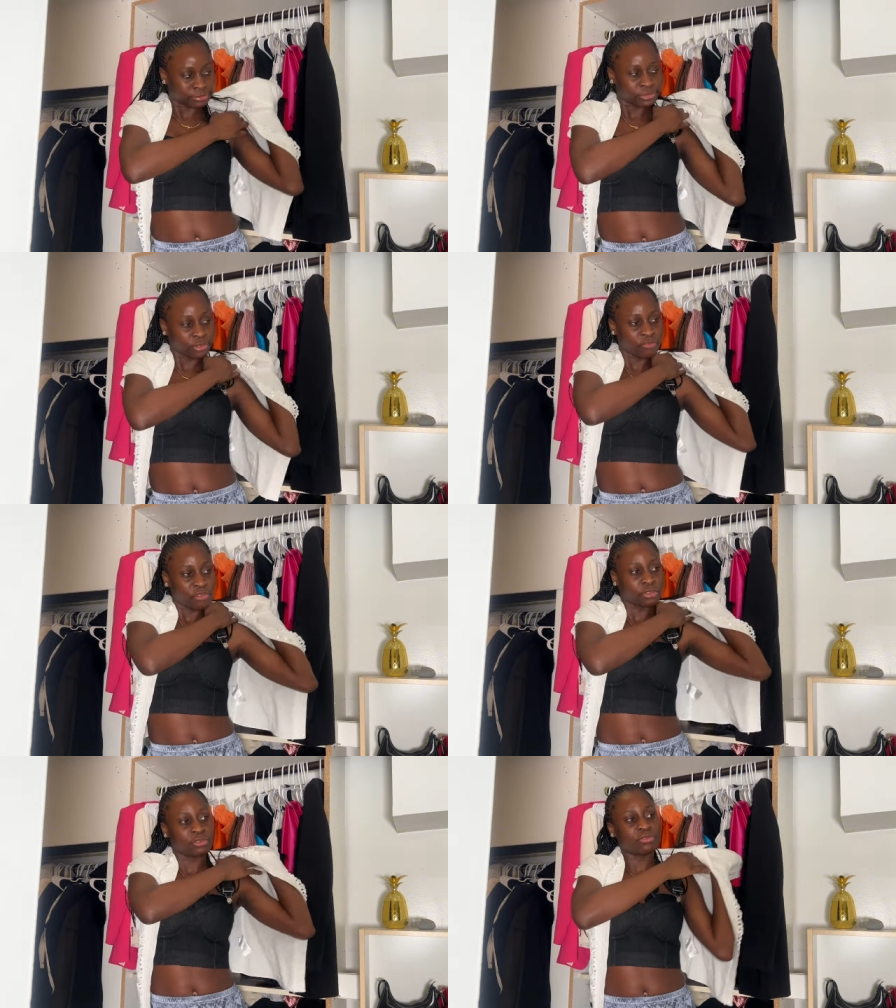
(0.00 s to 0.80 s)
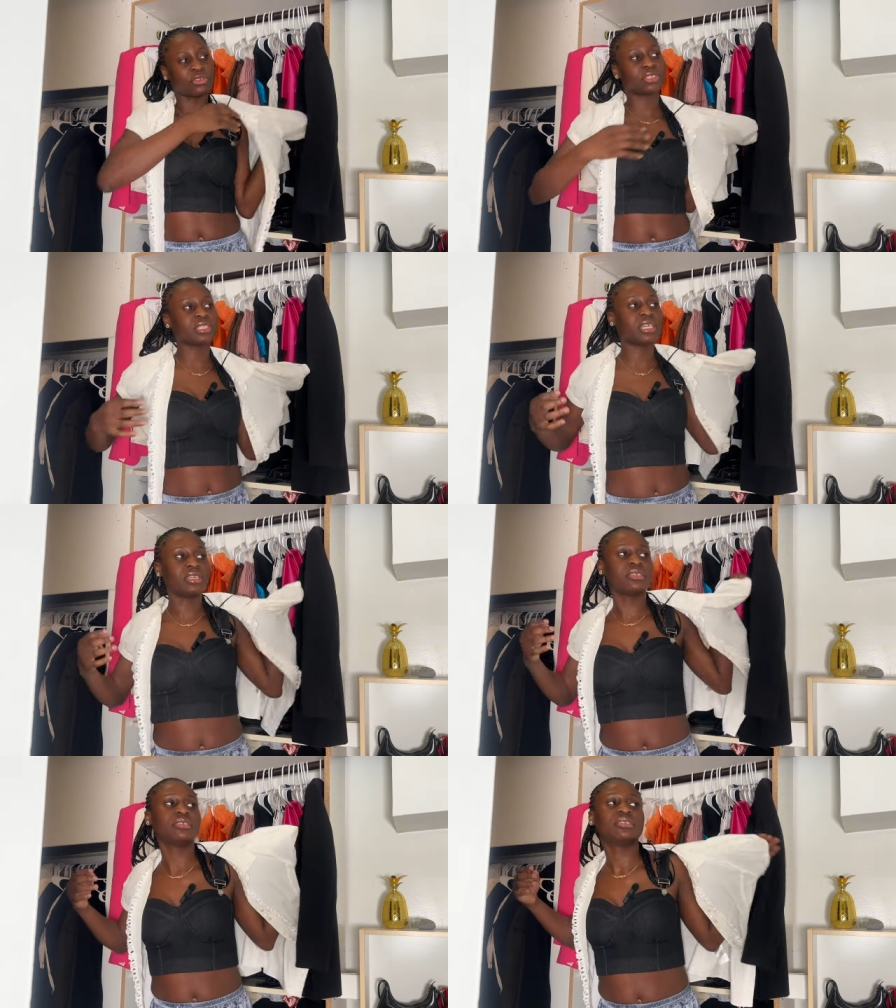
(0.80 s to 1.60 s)
Don't fall, don't fall, stay.
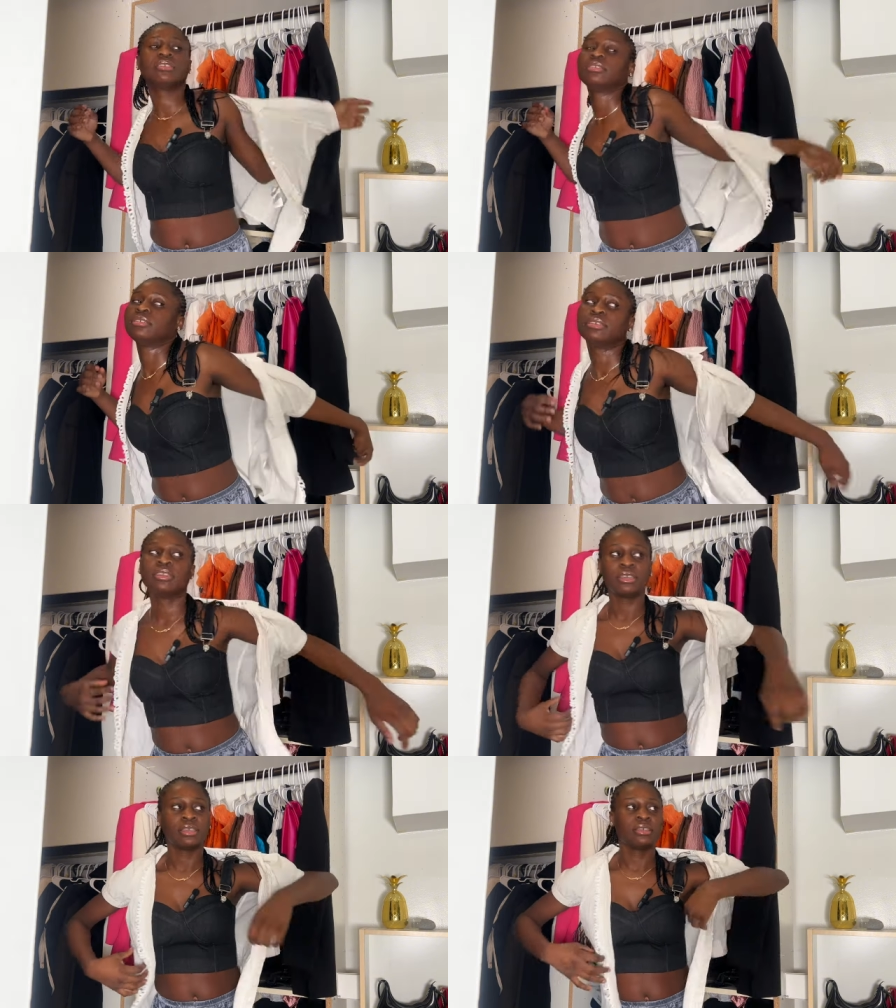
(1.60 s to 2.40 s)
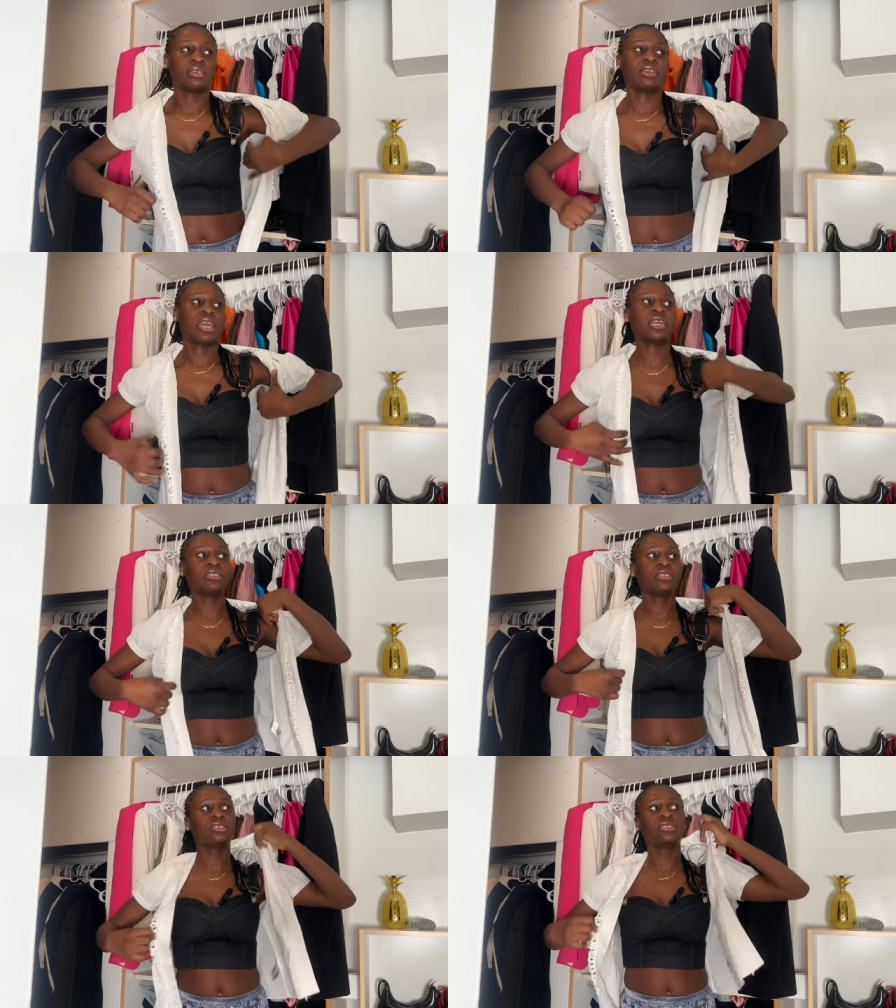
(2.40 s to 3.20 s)
I
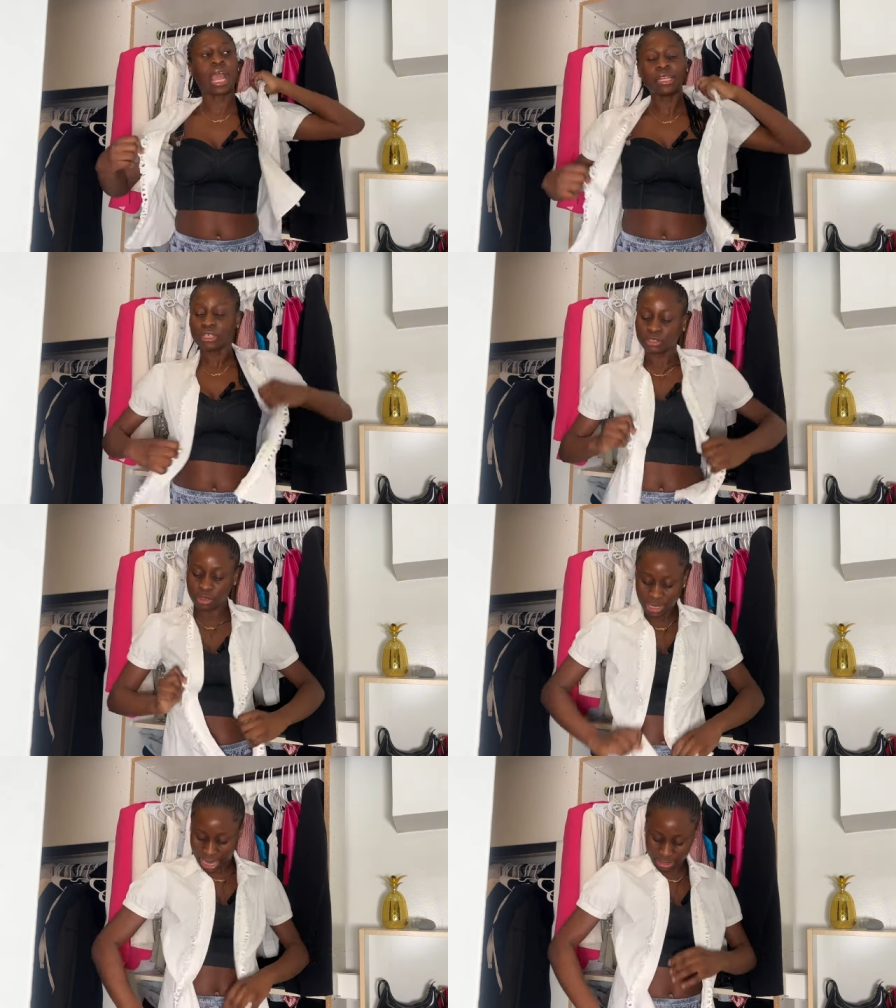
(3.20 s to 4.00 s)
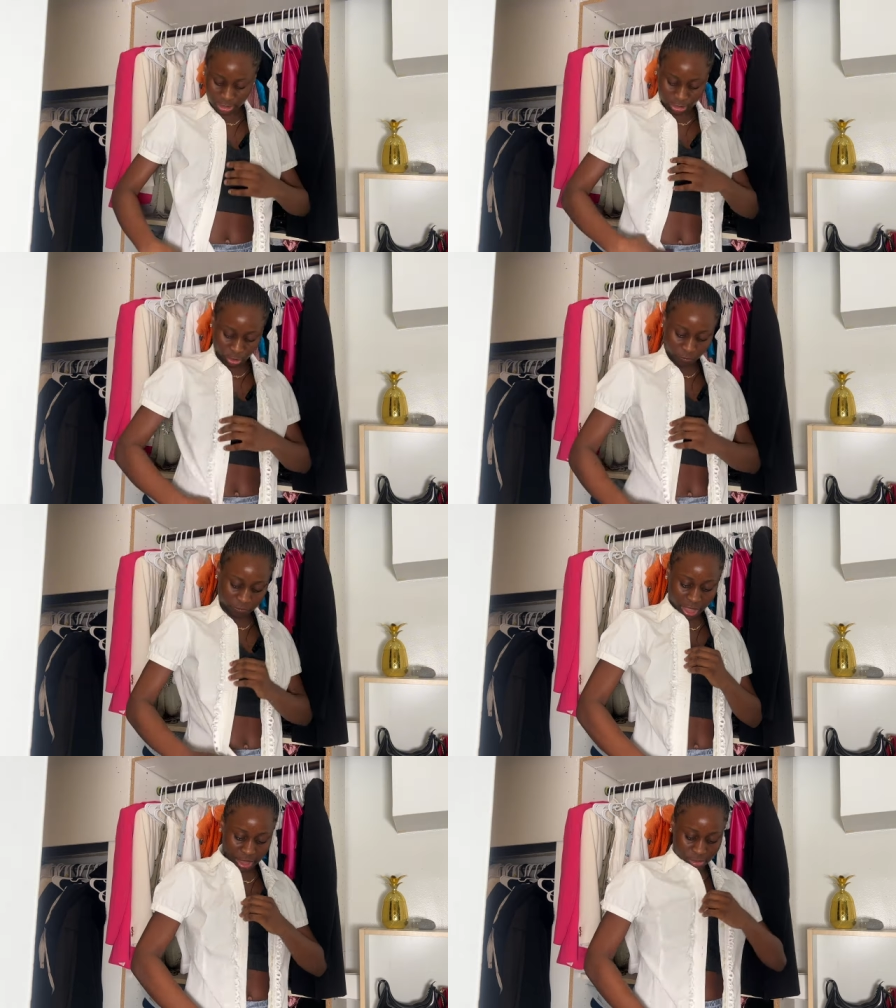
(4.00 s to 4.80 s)
just, I just don't like this stuff.
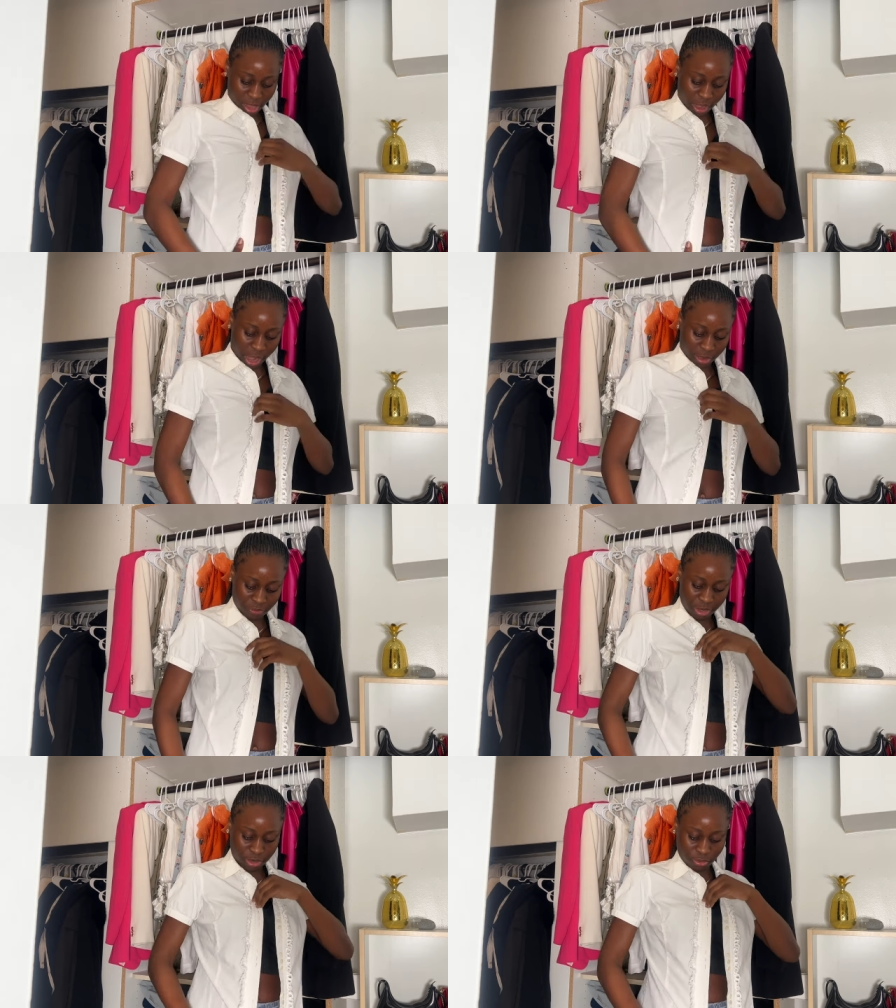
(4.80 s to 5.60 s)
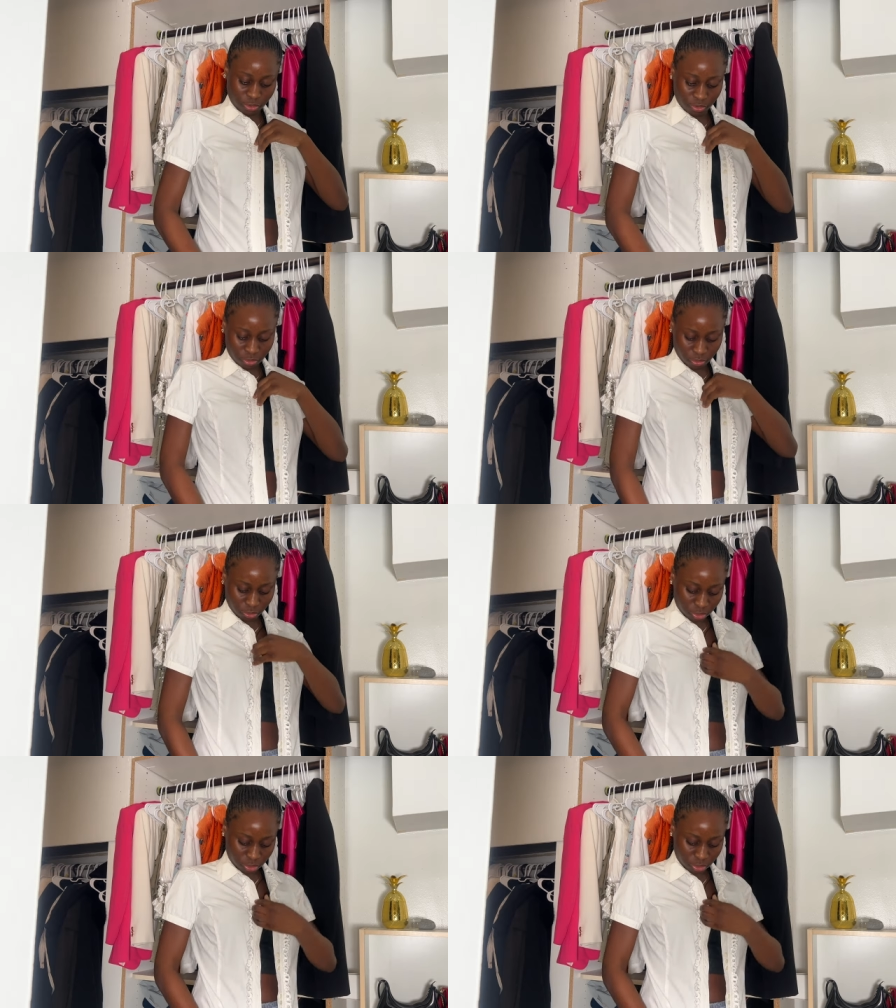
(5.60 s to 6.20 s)
That's why I really don't know.